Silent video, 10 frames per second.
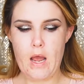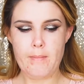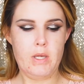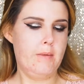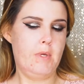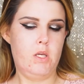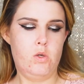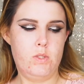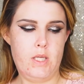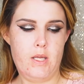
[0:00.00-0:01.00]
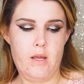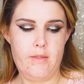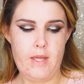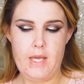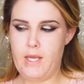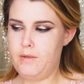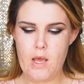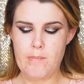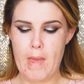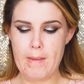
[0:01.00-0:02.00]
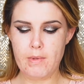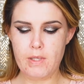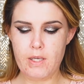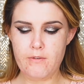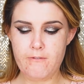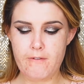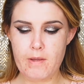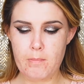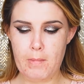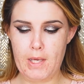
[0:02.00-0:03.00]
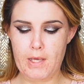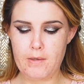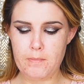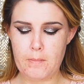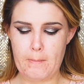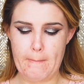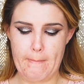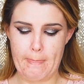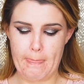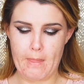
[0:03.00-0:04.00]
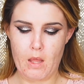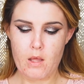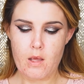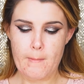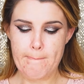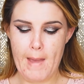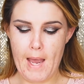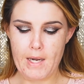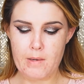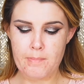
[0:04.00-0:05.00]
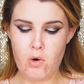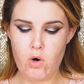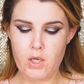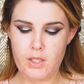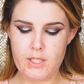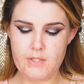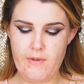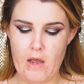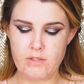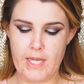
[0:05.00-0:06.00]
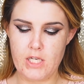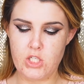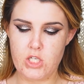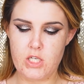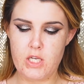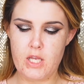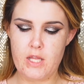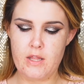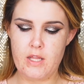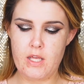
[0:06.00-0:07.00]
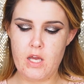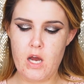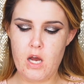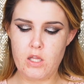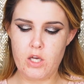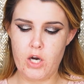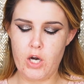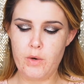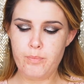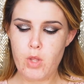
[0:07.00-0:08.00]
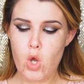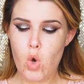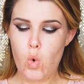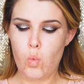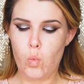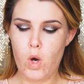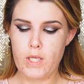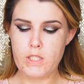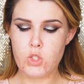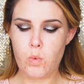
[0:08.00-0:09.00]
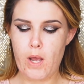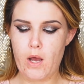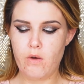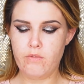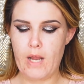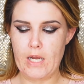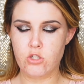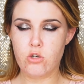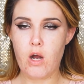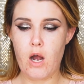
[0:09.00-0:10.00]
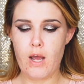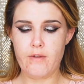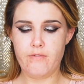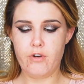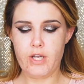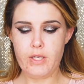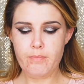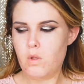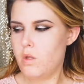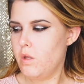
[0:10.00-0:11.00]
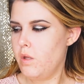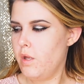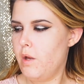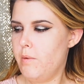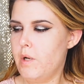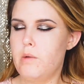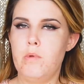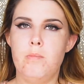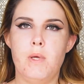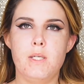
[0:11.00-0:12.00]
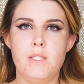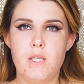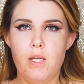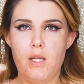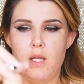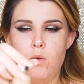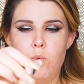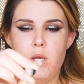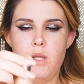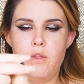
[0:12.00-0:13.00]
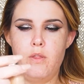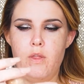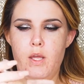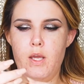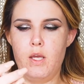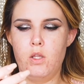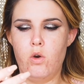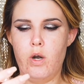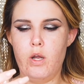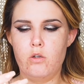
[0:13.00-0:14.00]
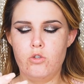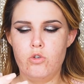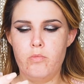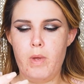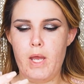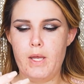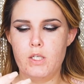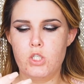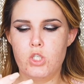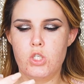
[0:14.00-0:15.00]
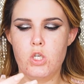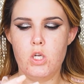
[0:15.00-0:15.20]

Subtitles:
I'm going to be using the Maybelline Fit Me Matte and Poreless Foundation in the color 112 Natural Ivory. And we're going to be mixing it in with the L'Oreal True Match.